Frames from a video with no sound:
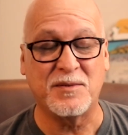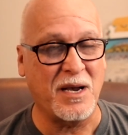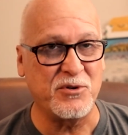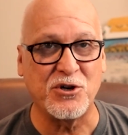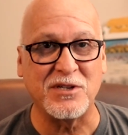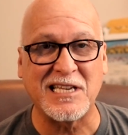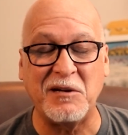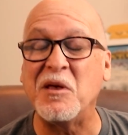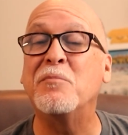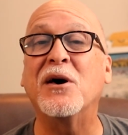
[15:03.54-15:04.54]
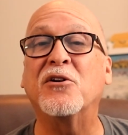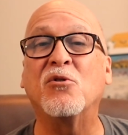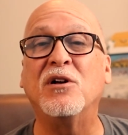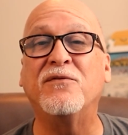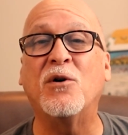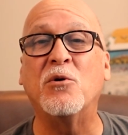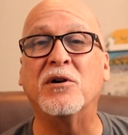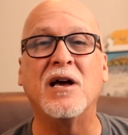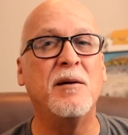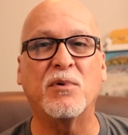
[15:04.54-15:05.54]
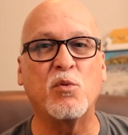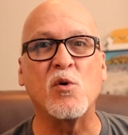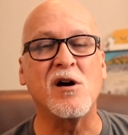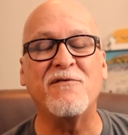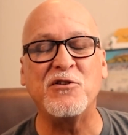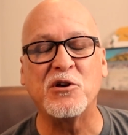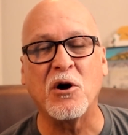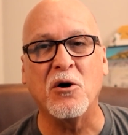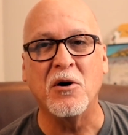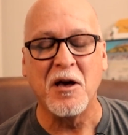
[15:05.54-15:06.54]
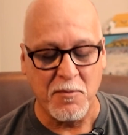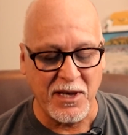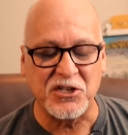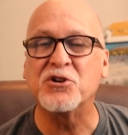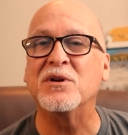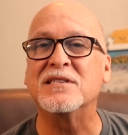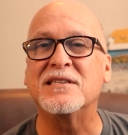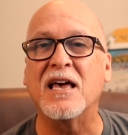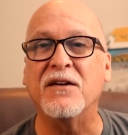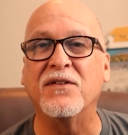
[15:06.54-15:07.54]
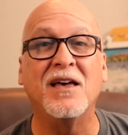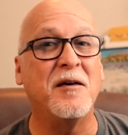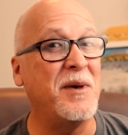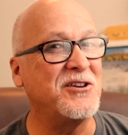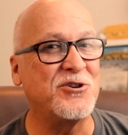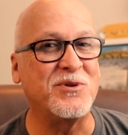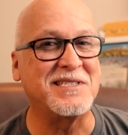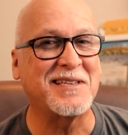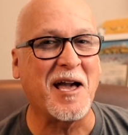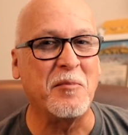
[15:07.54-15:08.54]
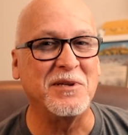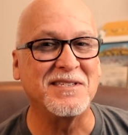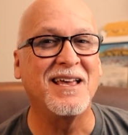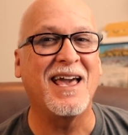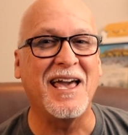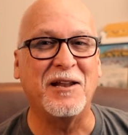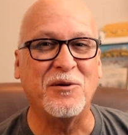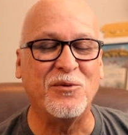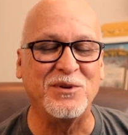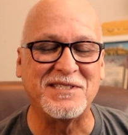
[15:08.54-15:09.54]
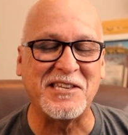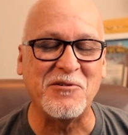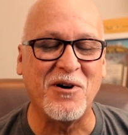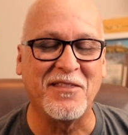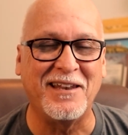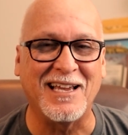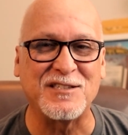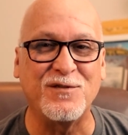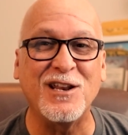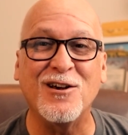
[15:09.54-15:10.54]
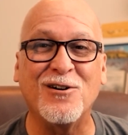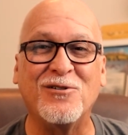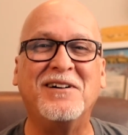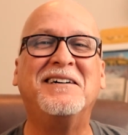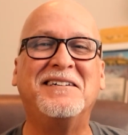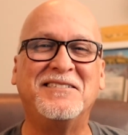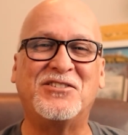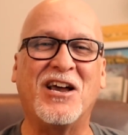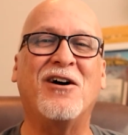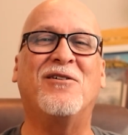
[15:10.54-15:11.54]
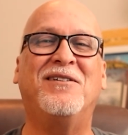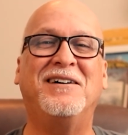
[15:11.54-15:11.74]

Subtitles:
I'm sure it's going to be better going forward. But wherever you go, make sure it's safe, make sure it's timeless, and we'll see you on the next video. Ciao.